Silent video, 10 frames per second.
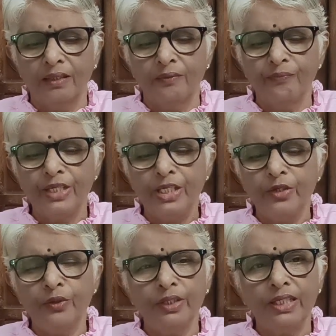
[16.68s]

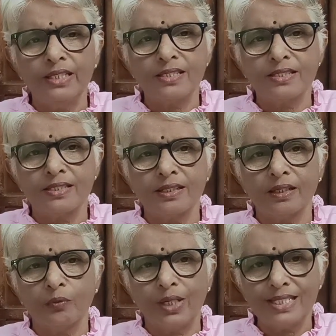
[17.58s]
Video is
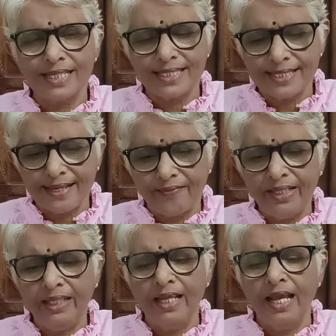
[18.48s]

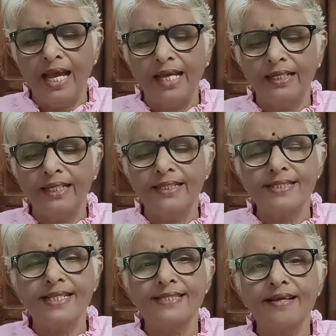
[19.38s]
167 and it
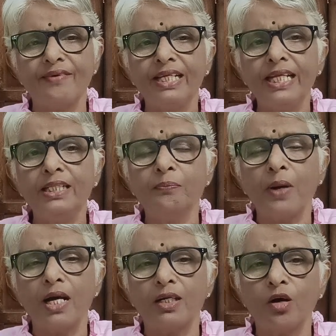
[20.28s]
is the 17th
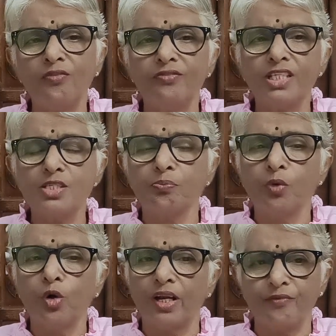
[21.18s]
part of this
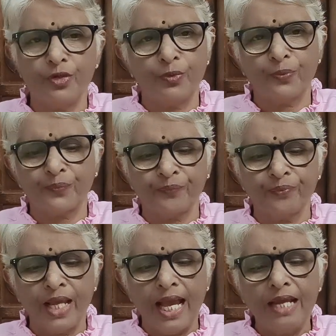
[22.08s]
book review.
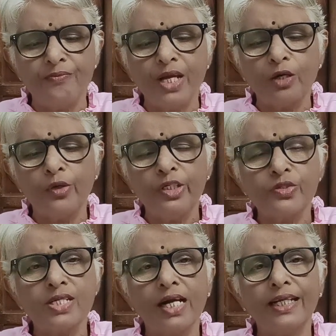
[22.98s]
And we are going to
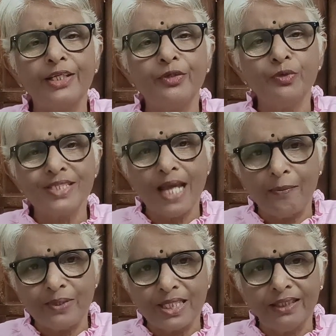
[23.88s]
start a new
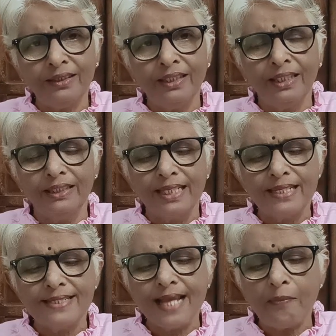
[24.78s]
chapter, that
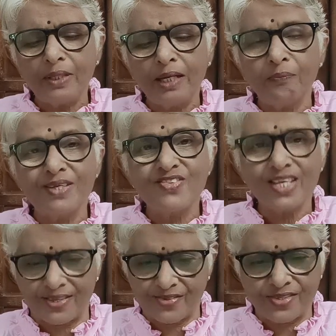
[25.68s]
is chapter number
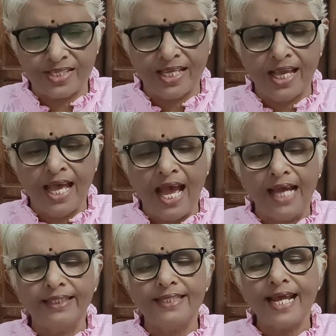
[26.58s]
6,
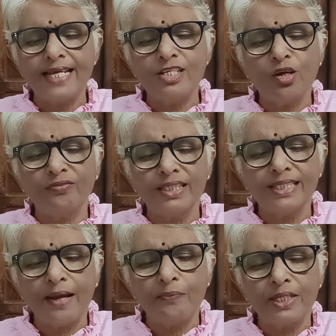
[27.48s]
and the title of the
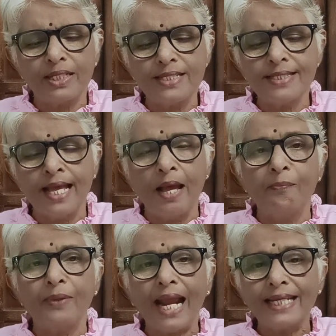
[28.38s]
chapter is
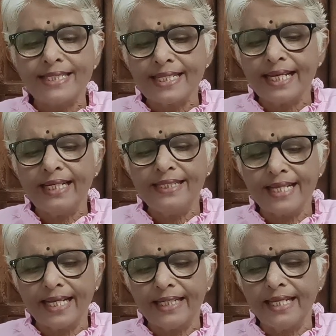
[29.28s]
Practical
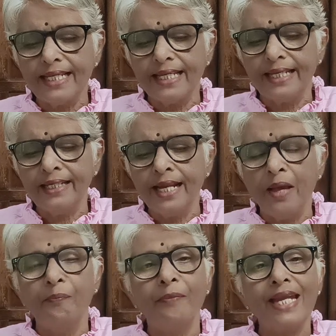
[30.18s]
Technique in
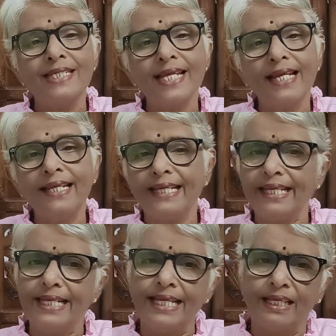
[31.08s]
Mental
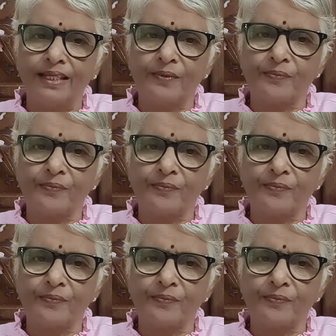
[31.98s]
Healing.